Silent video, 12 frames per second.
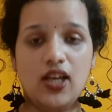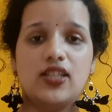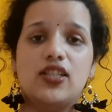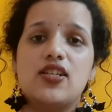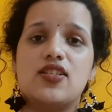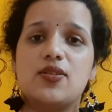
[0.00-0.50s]

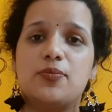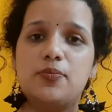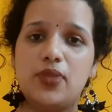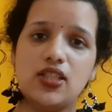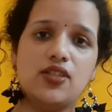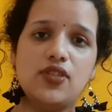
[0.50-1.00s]
There is a
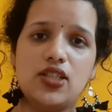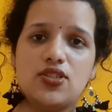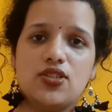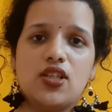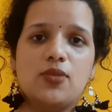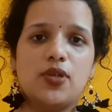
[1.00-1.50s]
big
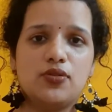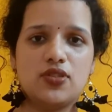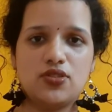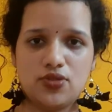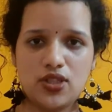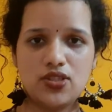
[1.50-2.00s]
revelation about the
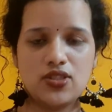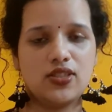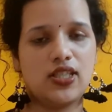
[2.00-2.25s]
stranger